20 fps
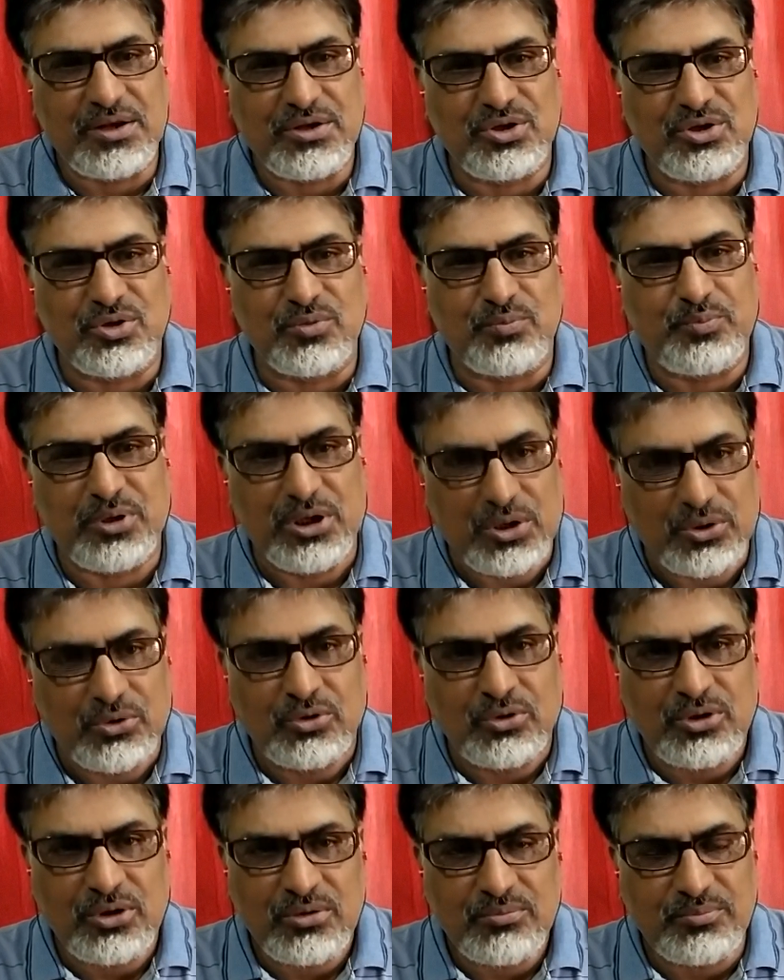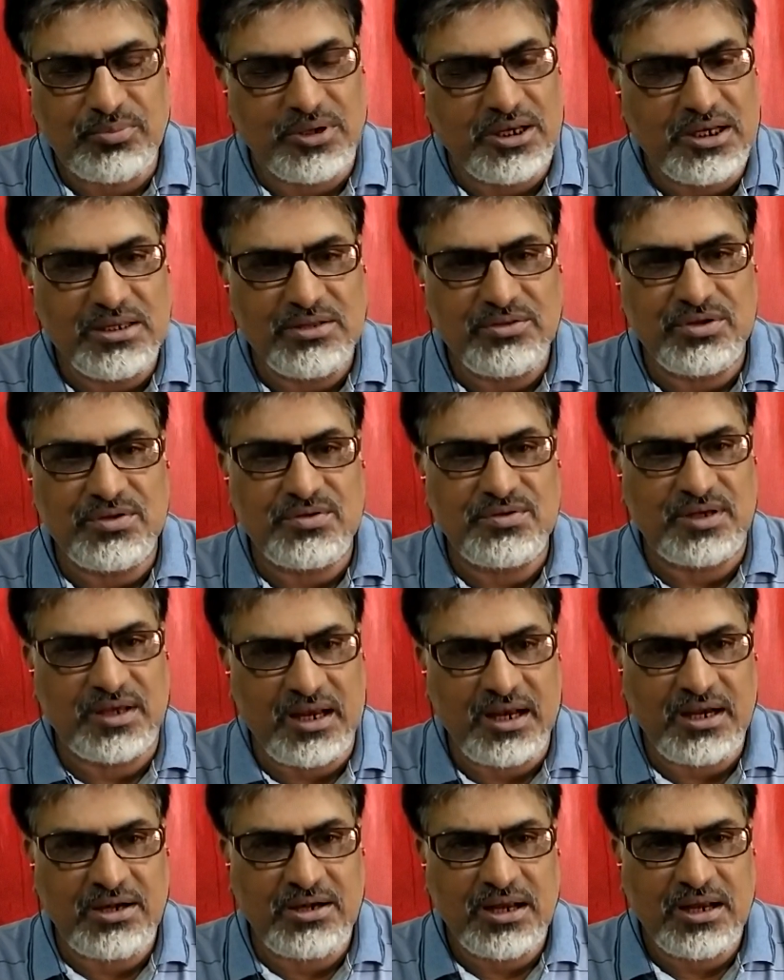is a pillow beneath his
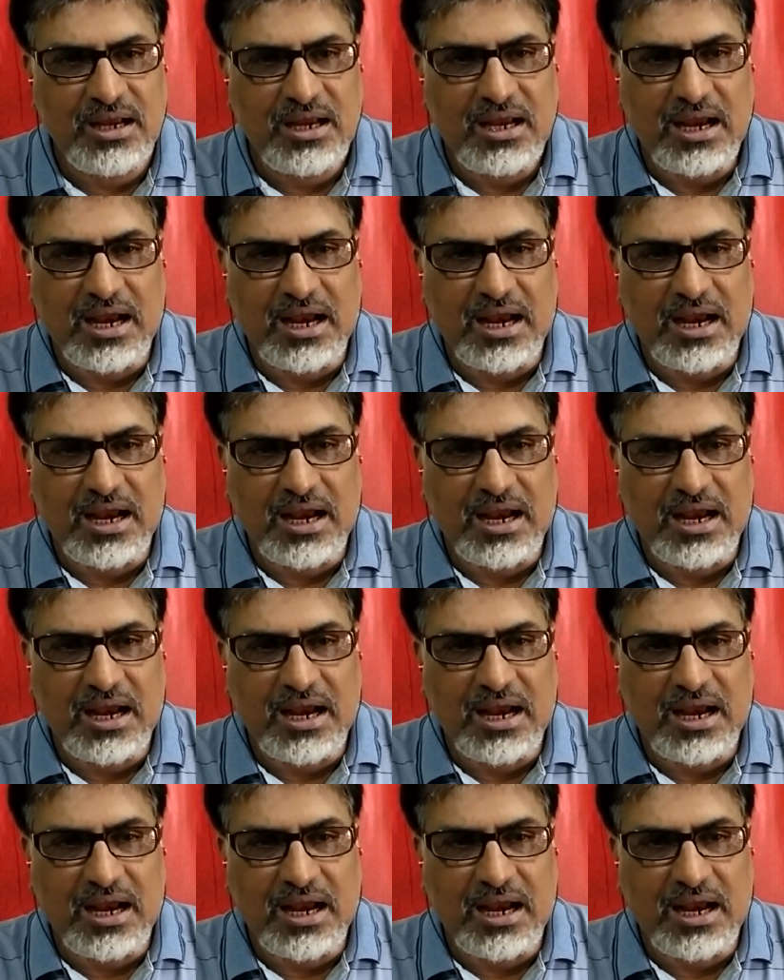head,